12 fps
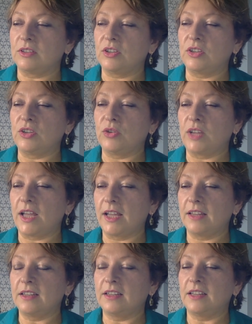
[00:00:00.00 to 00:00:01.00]
the
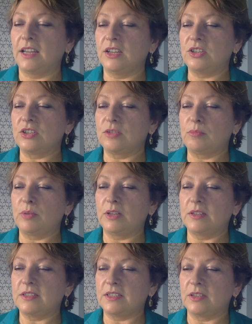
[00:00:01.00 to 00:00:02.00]
United Nations
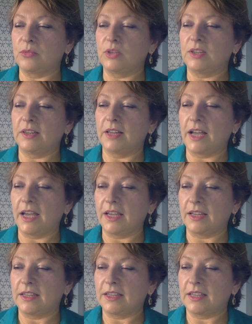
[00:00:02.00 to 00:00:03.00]
building with light,